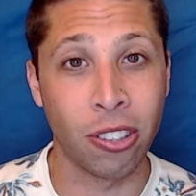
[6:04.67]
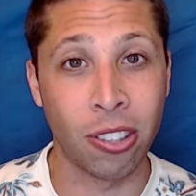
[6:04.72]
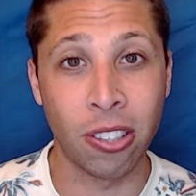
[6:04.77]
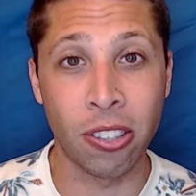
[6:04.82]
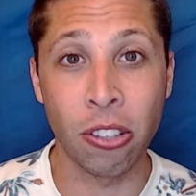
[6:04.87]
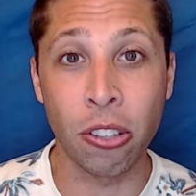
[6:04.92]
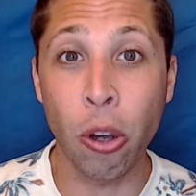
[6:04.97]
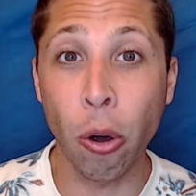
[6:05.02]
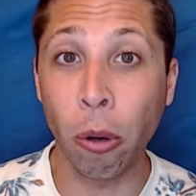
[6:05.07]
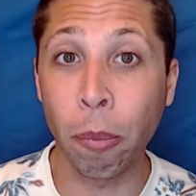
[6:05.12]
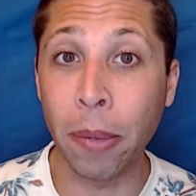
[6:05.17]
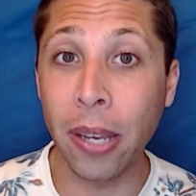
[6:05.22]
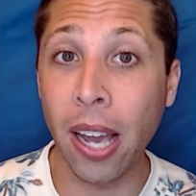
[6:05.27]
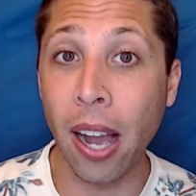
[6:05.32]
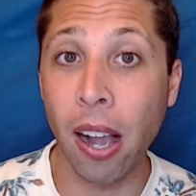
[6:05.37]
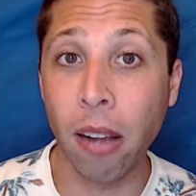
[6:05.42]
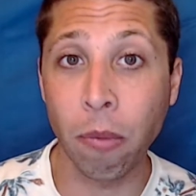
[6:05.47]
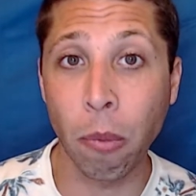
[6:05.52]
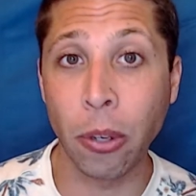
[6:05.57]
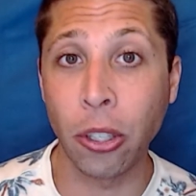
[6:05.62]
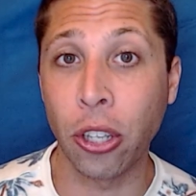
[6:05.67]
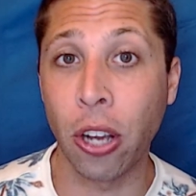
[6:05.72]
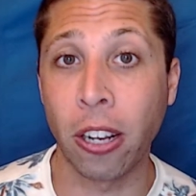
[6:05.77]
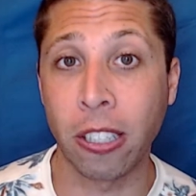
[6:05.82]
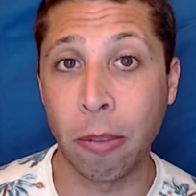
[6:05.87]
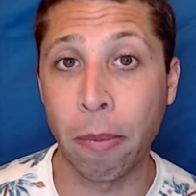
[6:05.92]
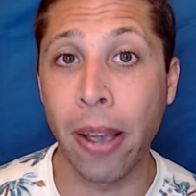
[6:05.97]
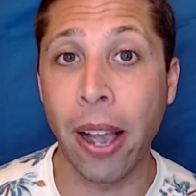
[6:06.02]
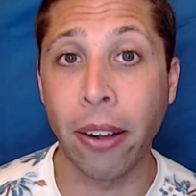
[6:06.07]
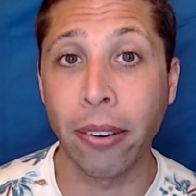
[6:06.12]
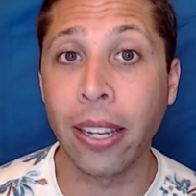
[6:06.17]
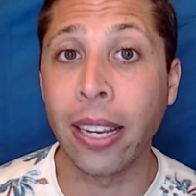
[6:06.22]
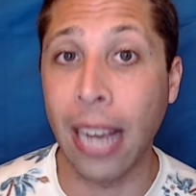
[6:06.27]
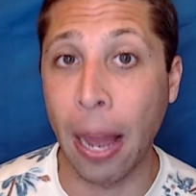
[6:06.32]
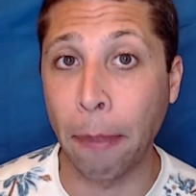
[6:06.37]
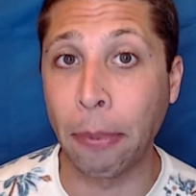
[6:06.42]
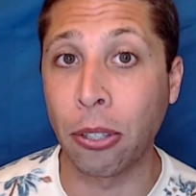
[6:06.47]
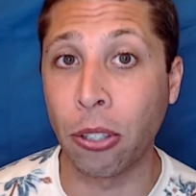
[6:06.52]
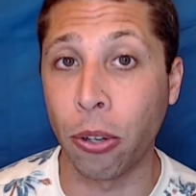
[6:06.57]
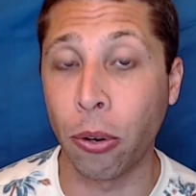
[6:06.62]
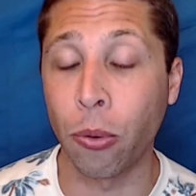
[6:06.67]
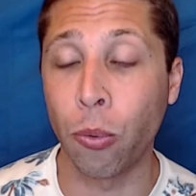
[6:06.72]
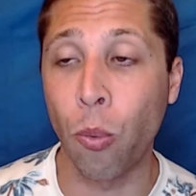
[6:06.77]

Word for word: This is going beyond what we talked about in episode